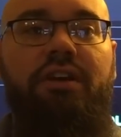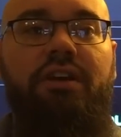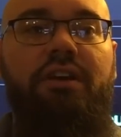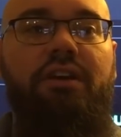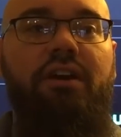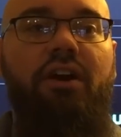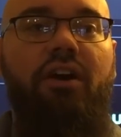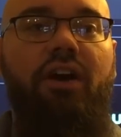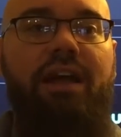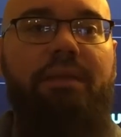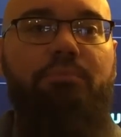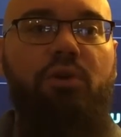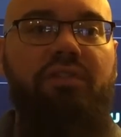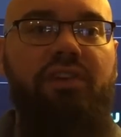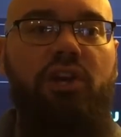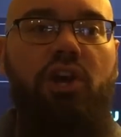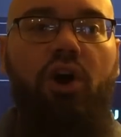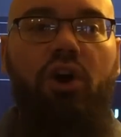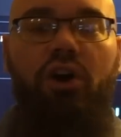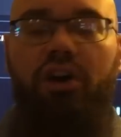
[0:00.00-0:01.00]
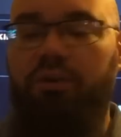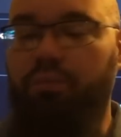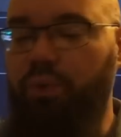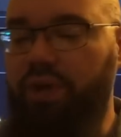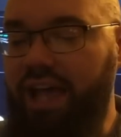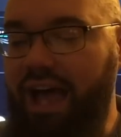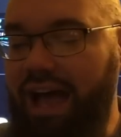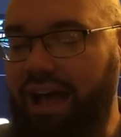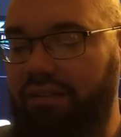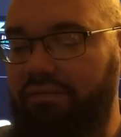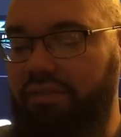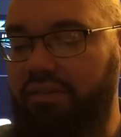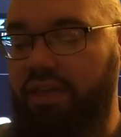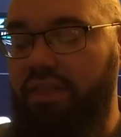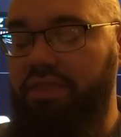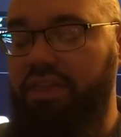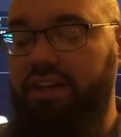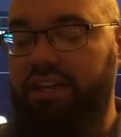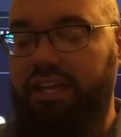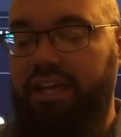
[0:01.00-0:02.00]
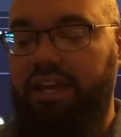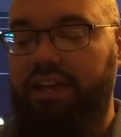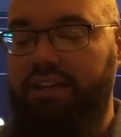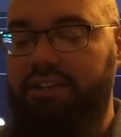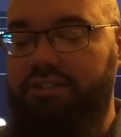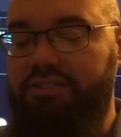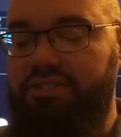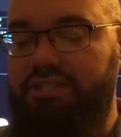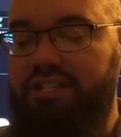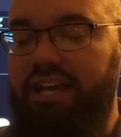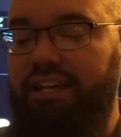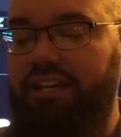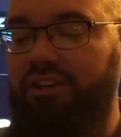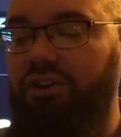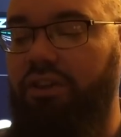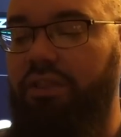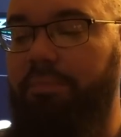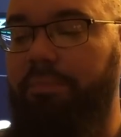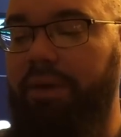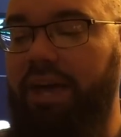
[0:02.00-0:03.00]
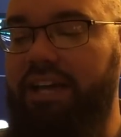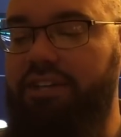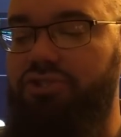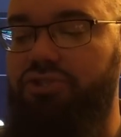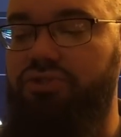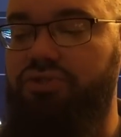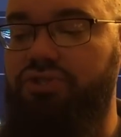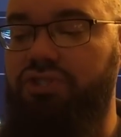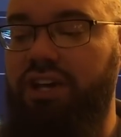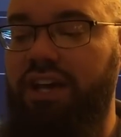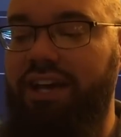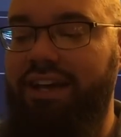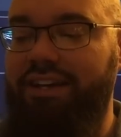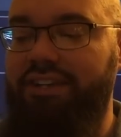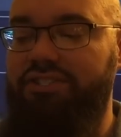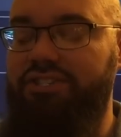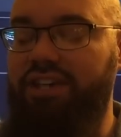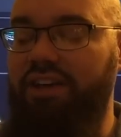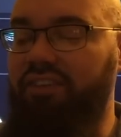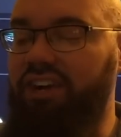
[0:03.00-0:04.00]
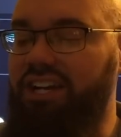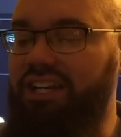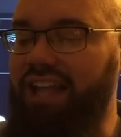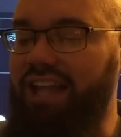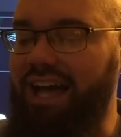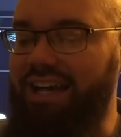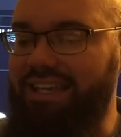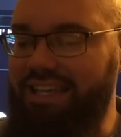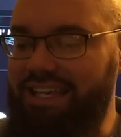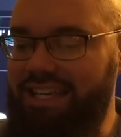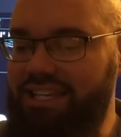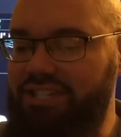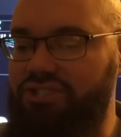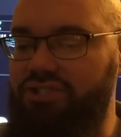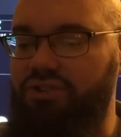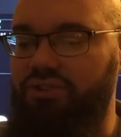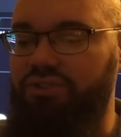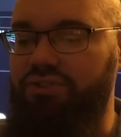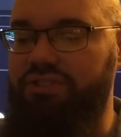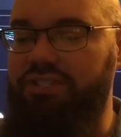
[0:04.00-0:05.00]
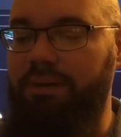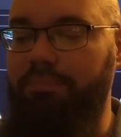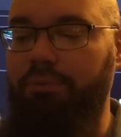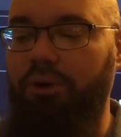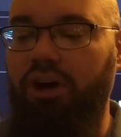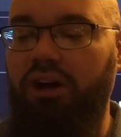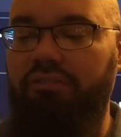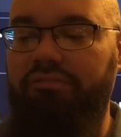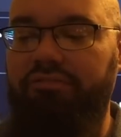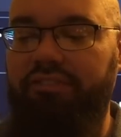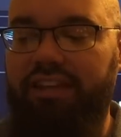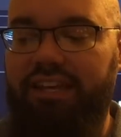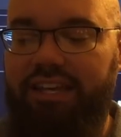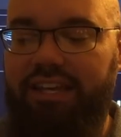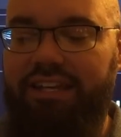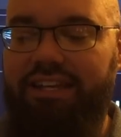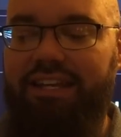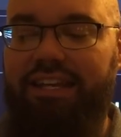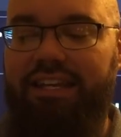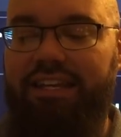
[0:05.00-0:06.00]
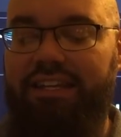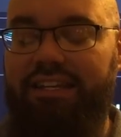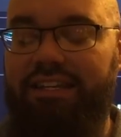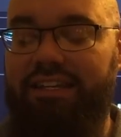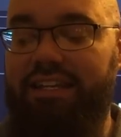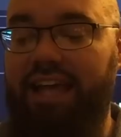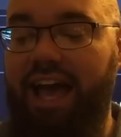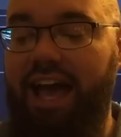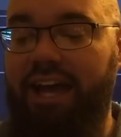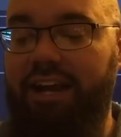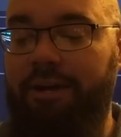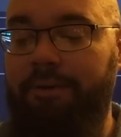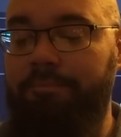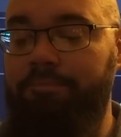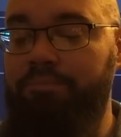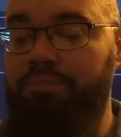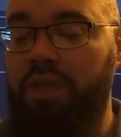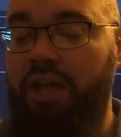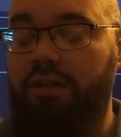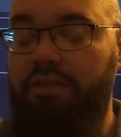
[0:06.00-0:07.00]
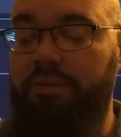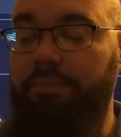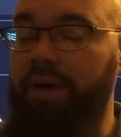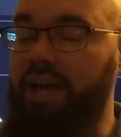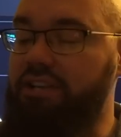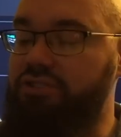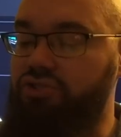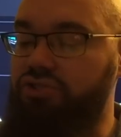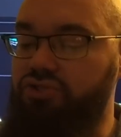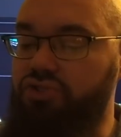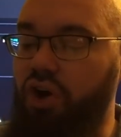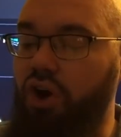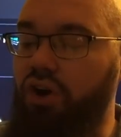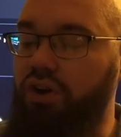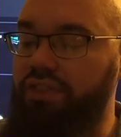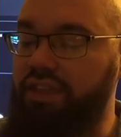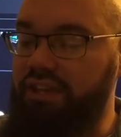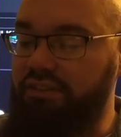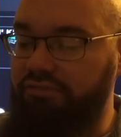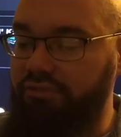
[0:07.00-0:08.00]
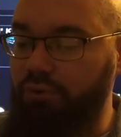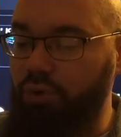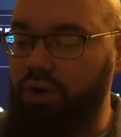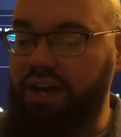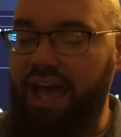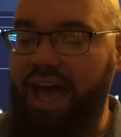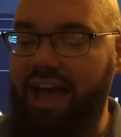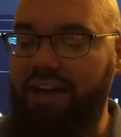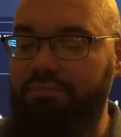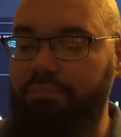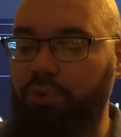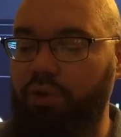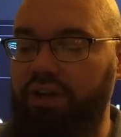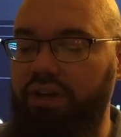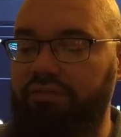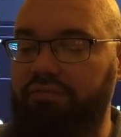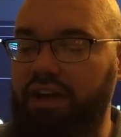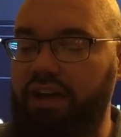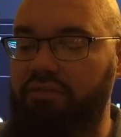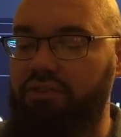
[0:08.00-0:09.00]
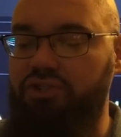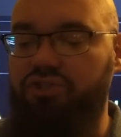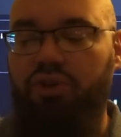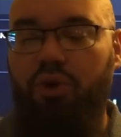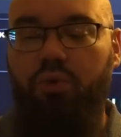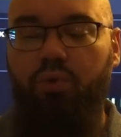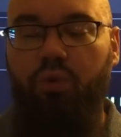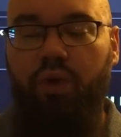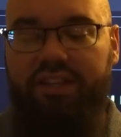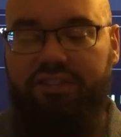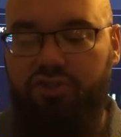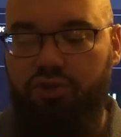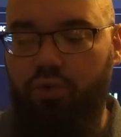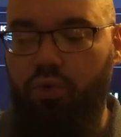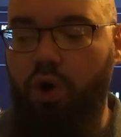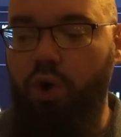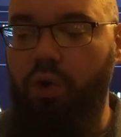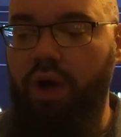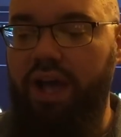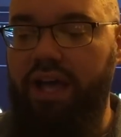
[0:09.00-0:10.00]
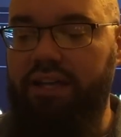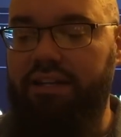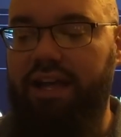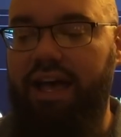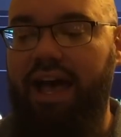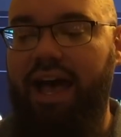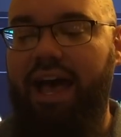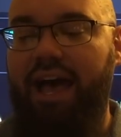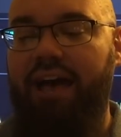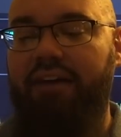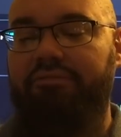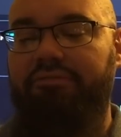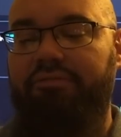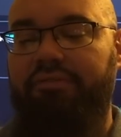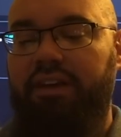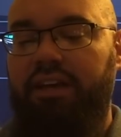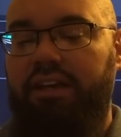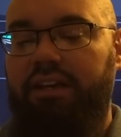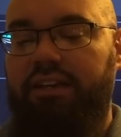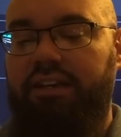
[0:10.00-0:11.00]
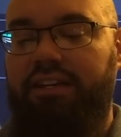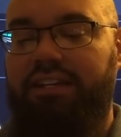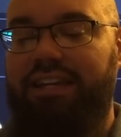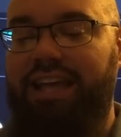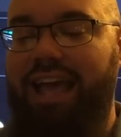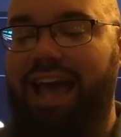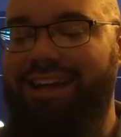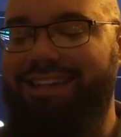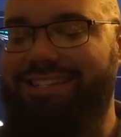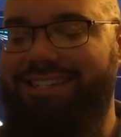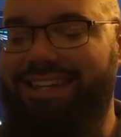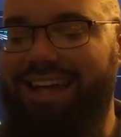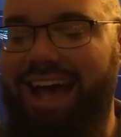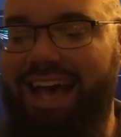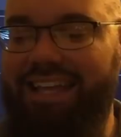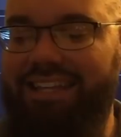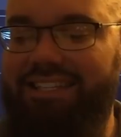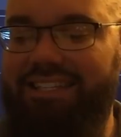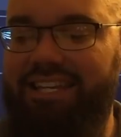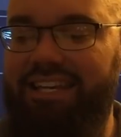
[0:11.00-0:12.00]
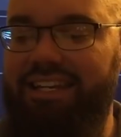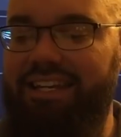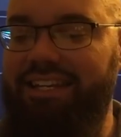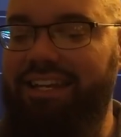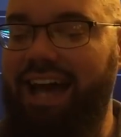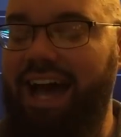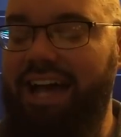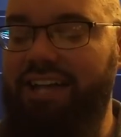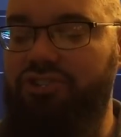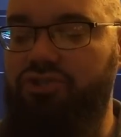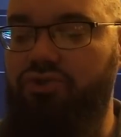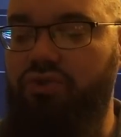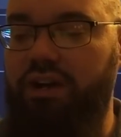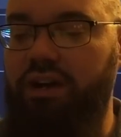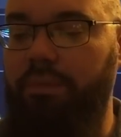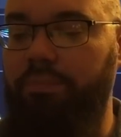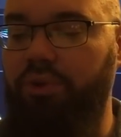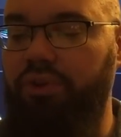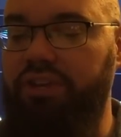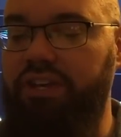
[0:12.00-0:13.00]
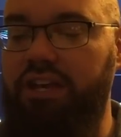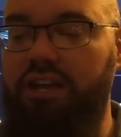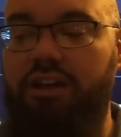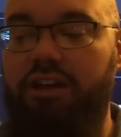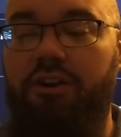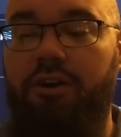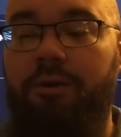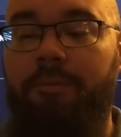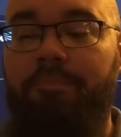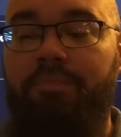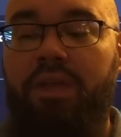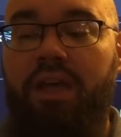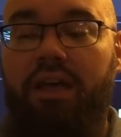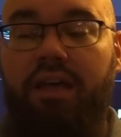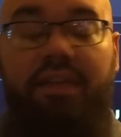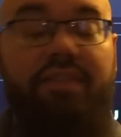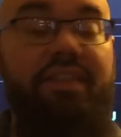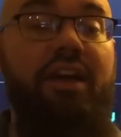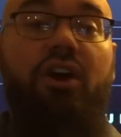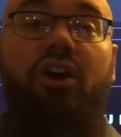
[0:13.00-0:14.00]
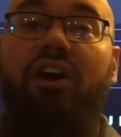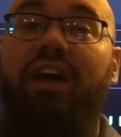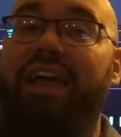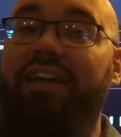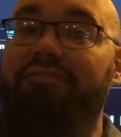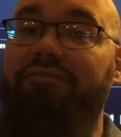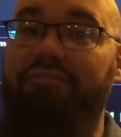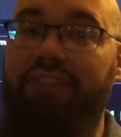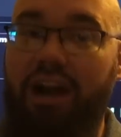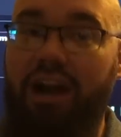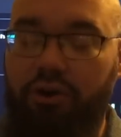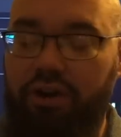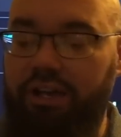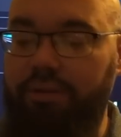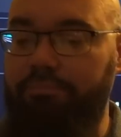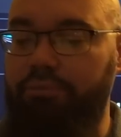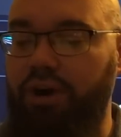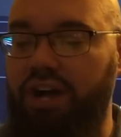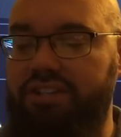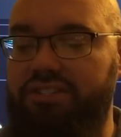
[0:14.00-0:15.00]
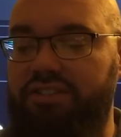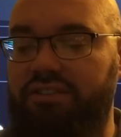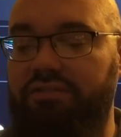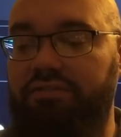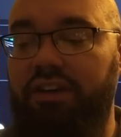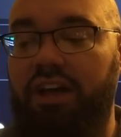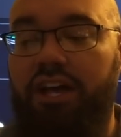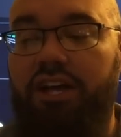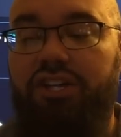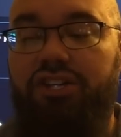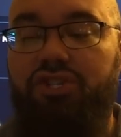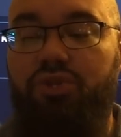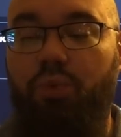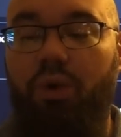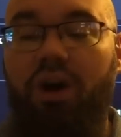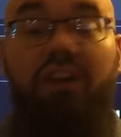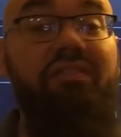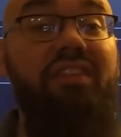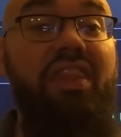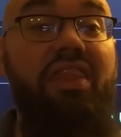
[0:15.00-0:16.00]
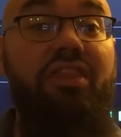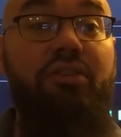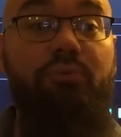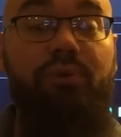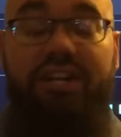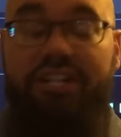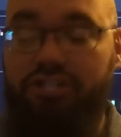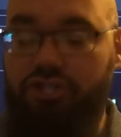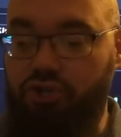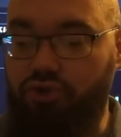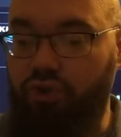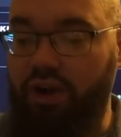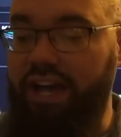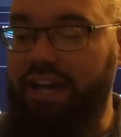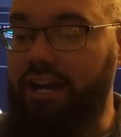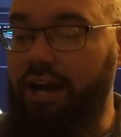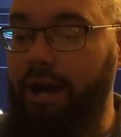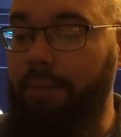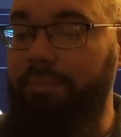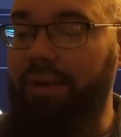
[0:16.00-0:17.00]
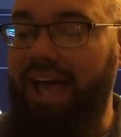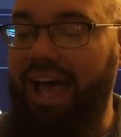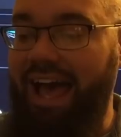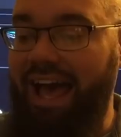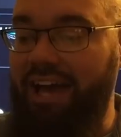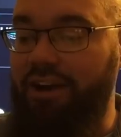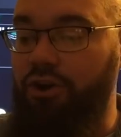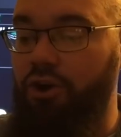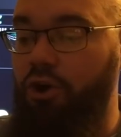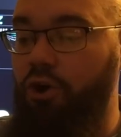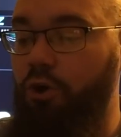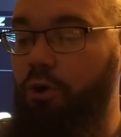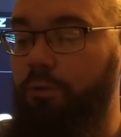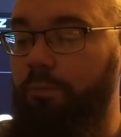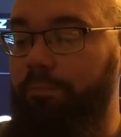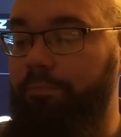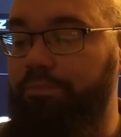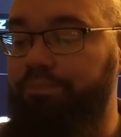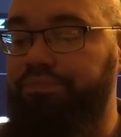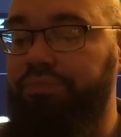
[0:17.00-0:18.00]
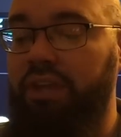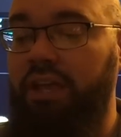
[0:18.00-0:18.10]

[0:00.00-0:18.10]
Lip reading: All right, moving on. We have the Kings taking on the Pacers. 7 o'clock Eastern tip-off in Indiana. The Pacers are the 4.5-point favorite, total at 208.5. Indiana's 19-9 straight up on the year, and they are a very impressive 12-3 straight up at home.